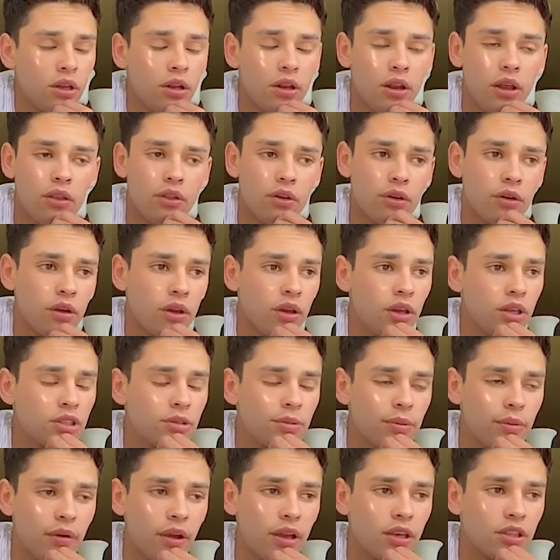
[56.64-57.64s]
Another
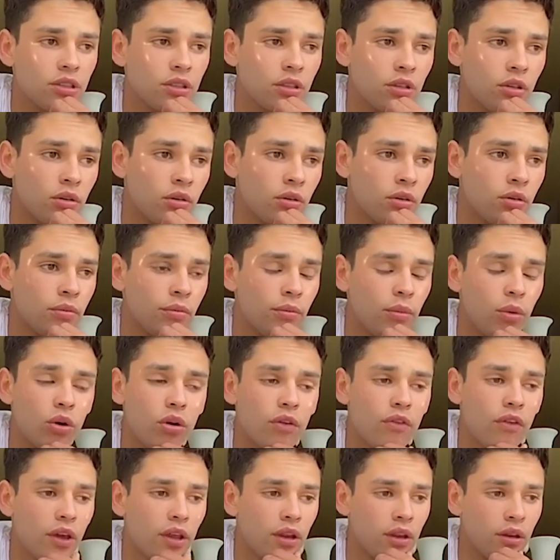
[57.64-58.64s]
inspirational,
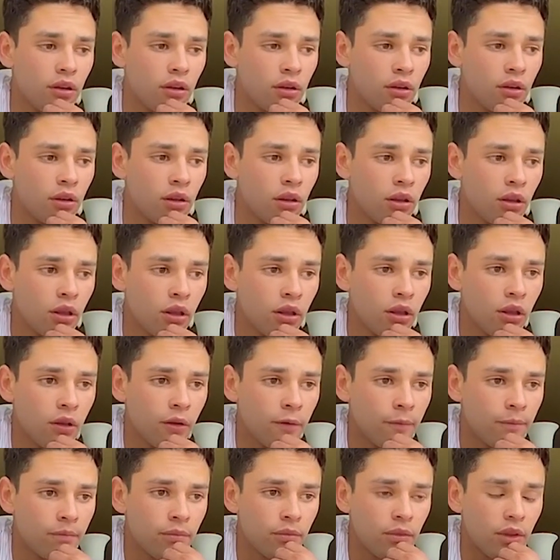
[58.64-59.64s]
motivating,
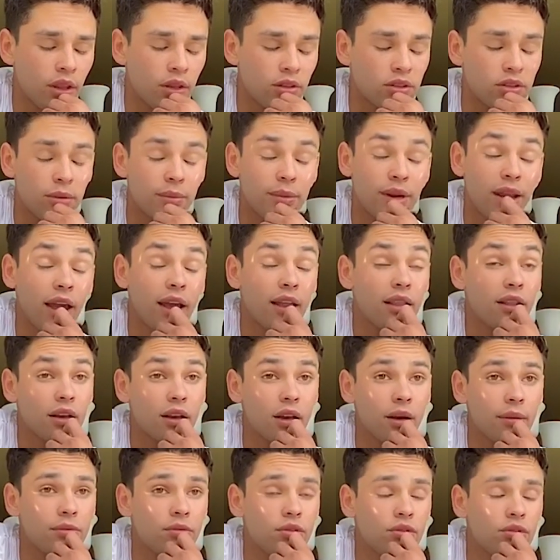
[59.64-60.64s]
and somebody I
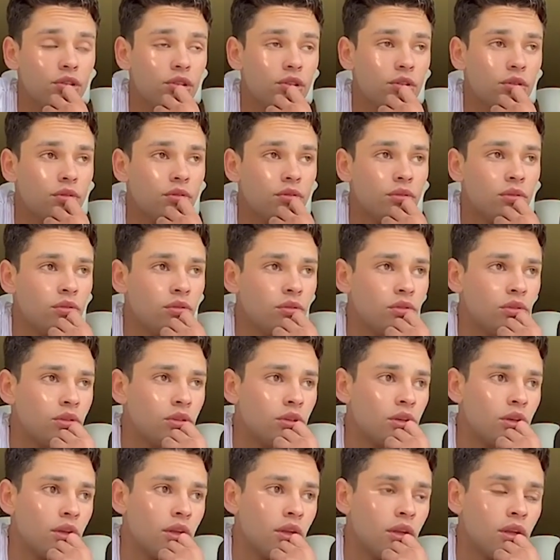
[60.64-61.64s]
look up to too.
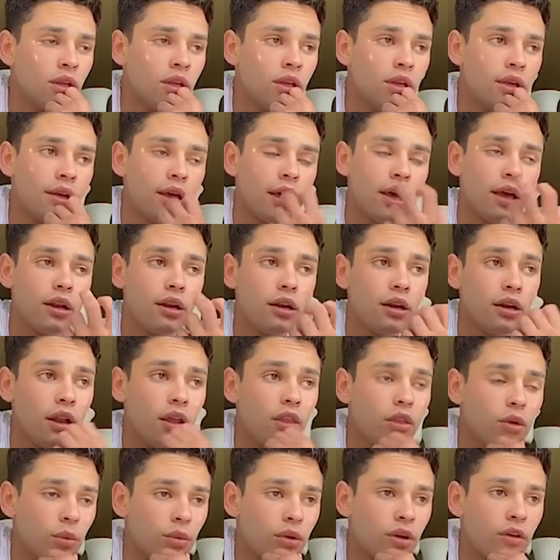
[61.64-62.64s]
And
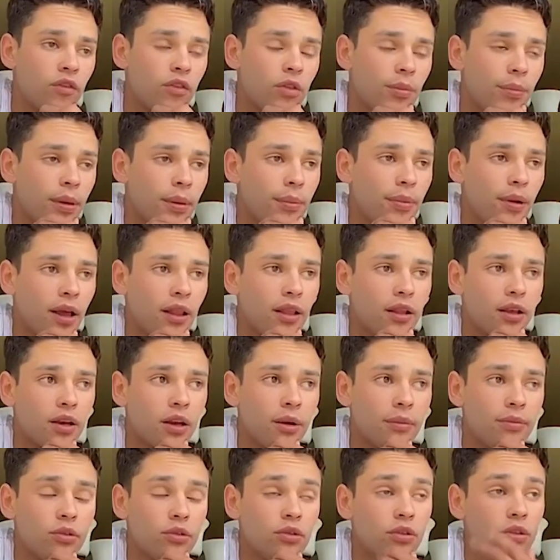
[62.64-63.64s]
another one of the people I
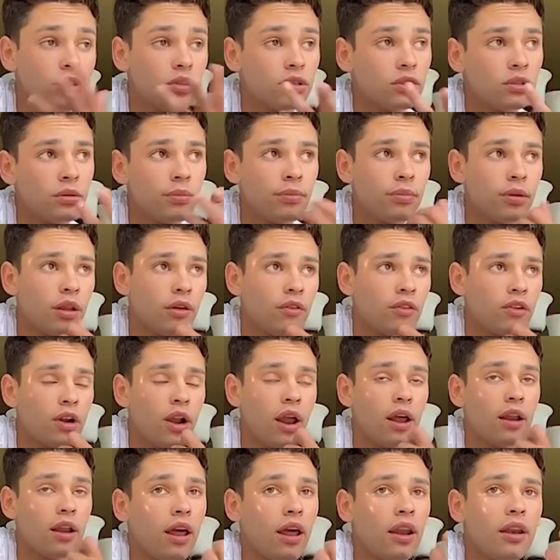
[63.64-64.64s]
look up to is, believe it or
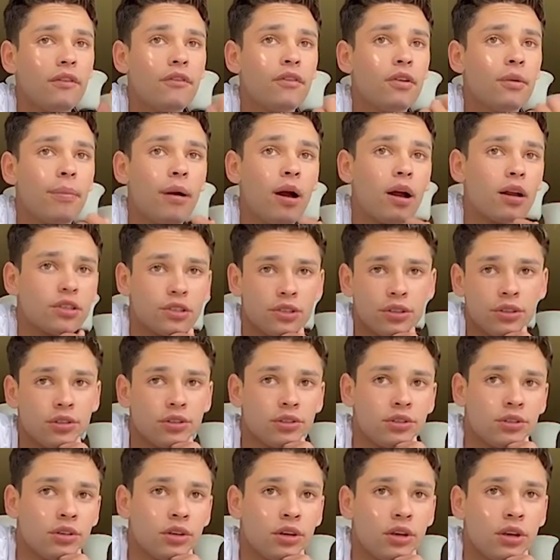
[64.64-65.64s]
not even boxer,
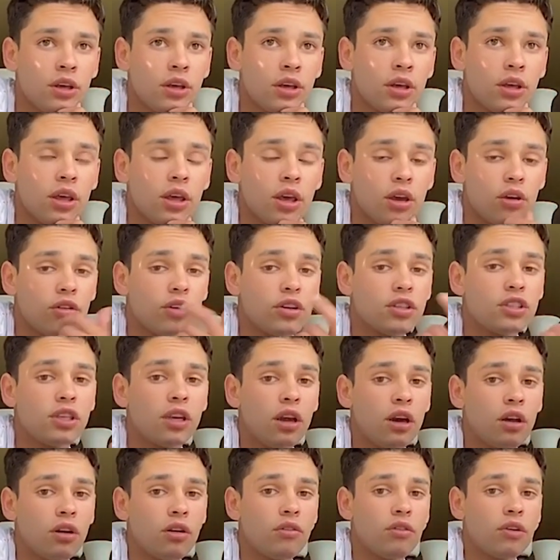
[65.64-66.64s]

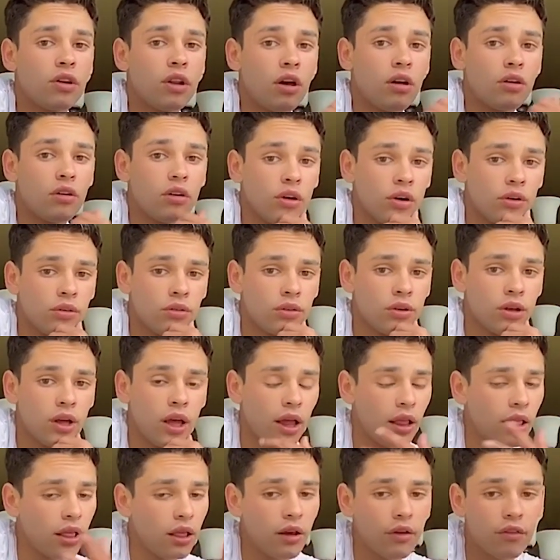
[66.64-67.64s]
Cristiano Ronaldo.
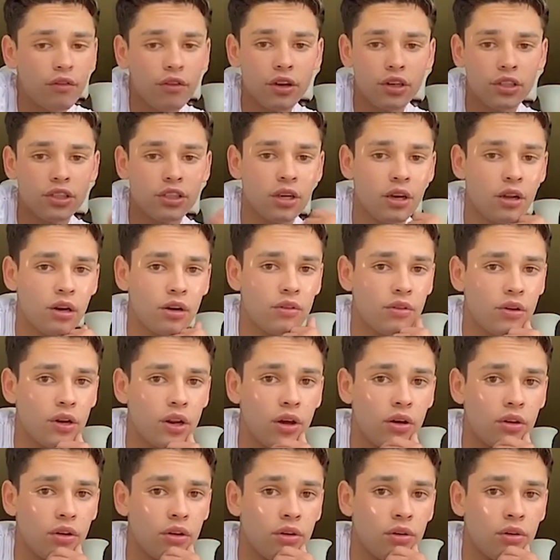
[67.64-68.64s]
I love Cristiano
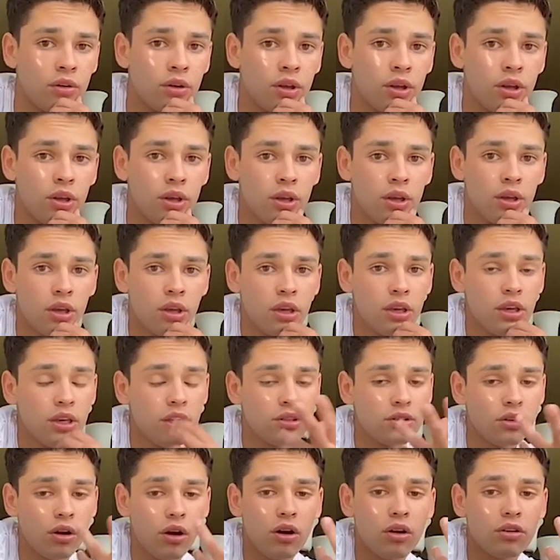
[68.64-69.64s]
Ronaldo.
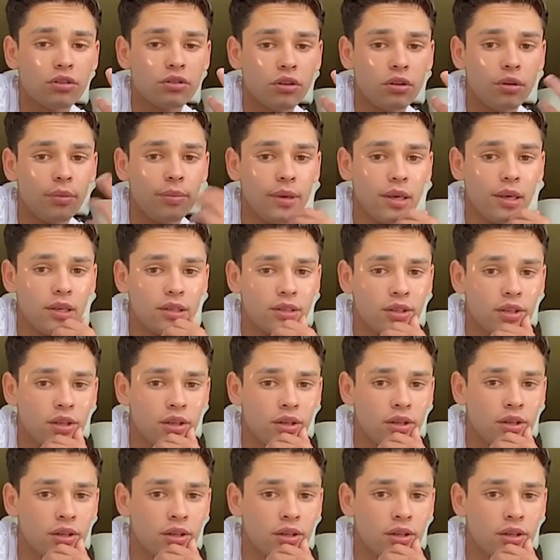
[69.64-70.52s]
He's also a beast.